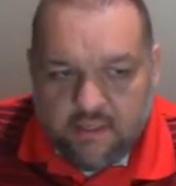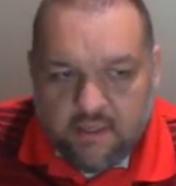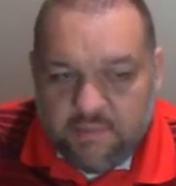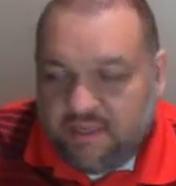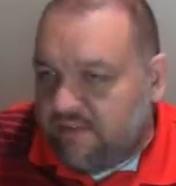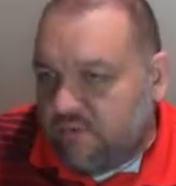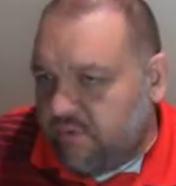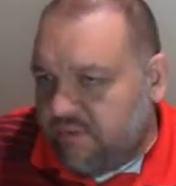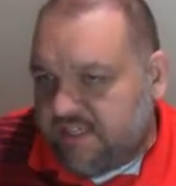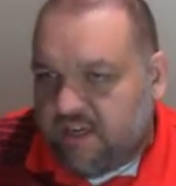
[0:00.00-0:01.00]
I mean, even
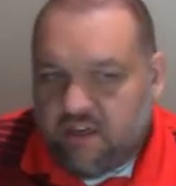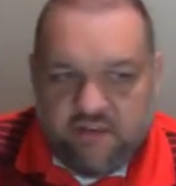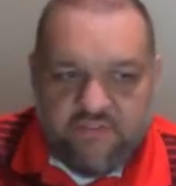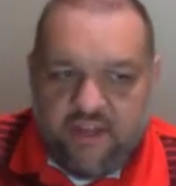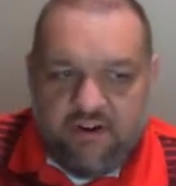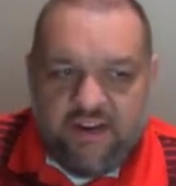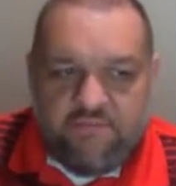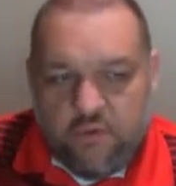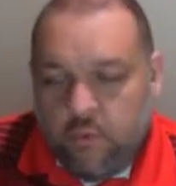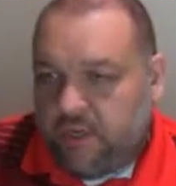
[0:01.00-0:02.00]
with saying all of that, right,
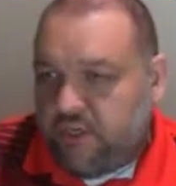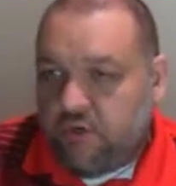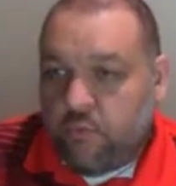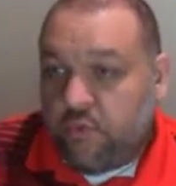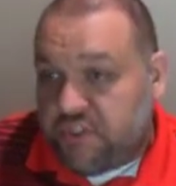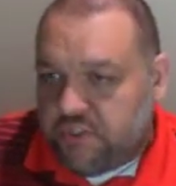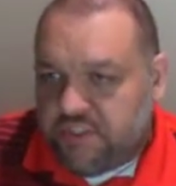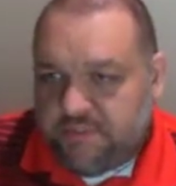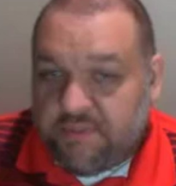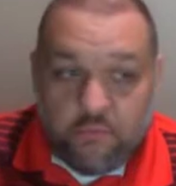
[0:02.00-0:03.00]
if you want your wizard
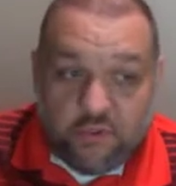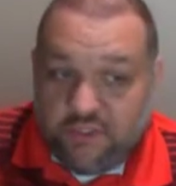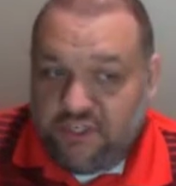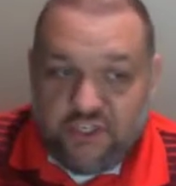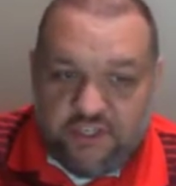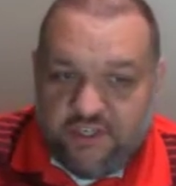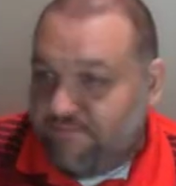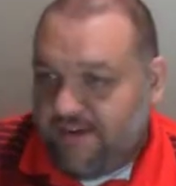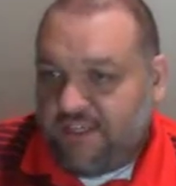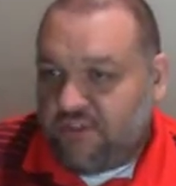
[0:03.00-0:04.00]
to be really good at
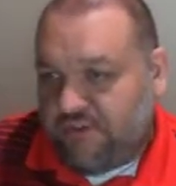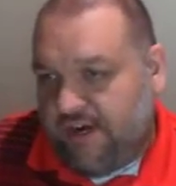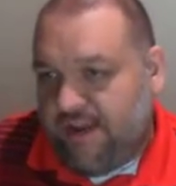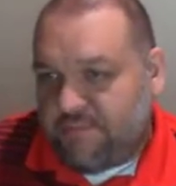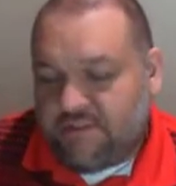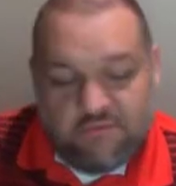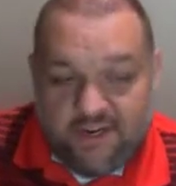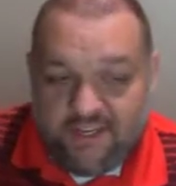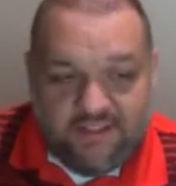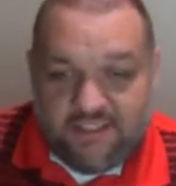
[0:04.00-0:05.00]
finding traps,
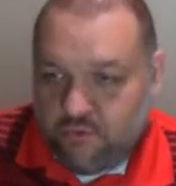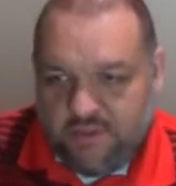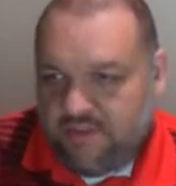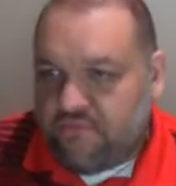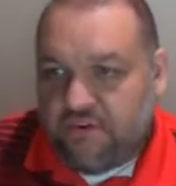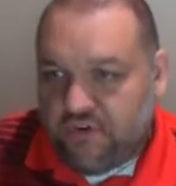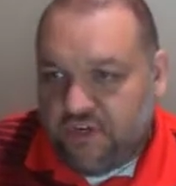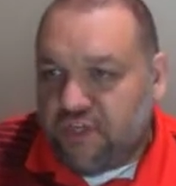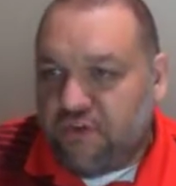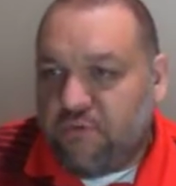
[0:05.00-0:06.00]
right, this would be the feat for
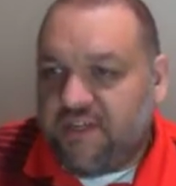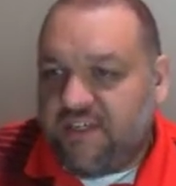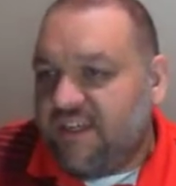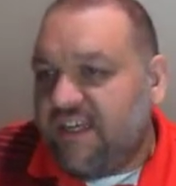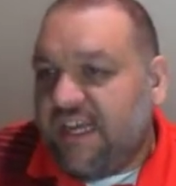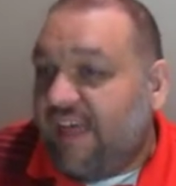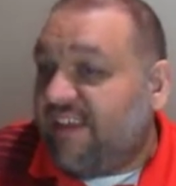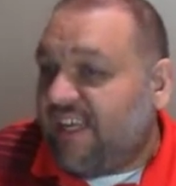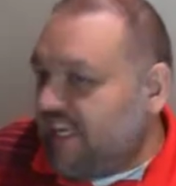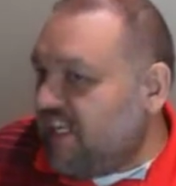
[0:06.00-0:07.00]
you. But I
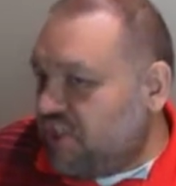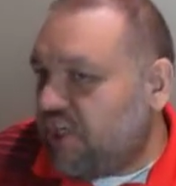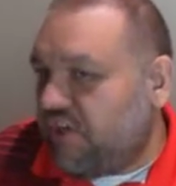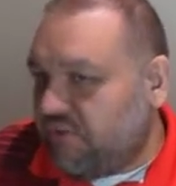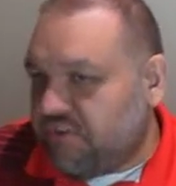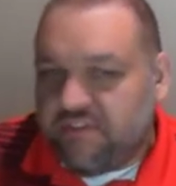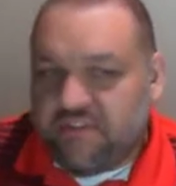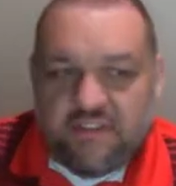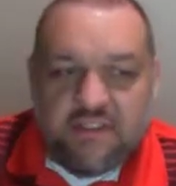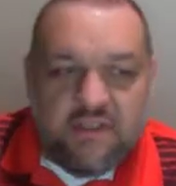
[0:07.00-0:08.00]
think in general,
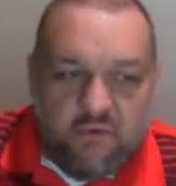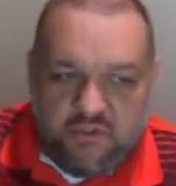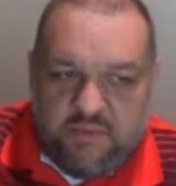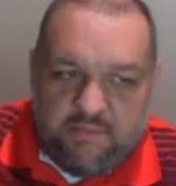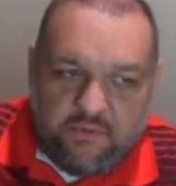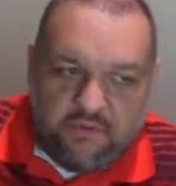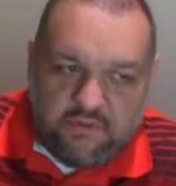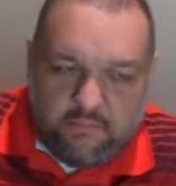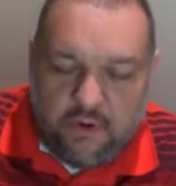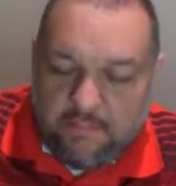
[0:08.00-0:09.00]
most people
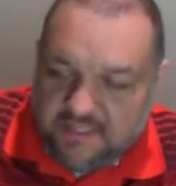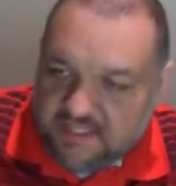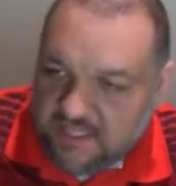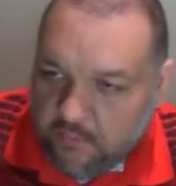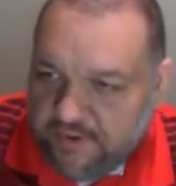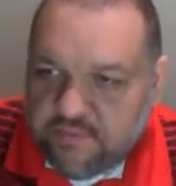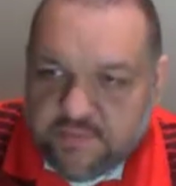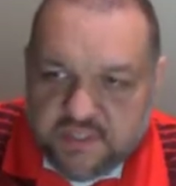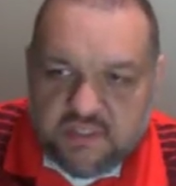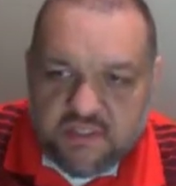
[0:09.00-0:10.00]
probably stay away from
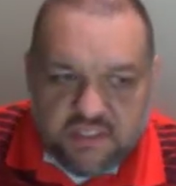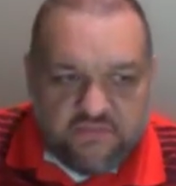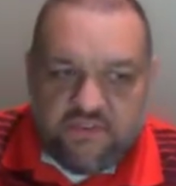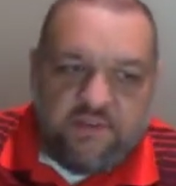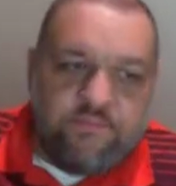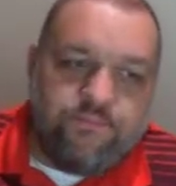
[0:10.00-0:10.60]
this feat.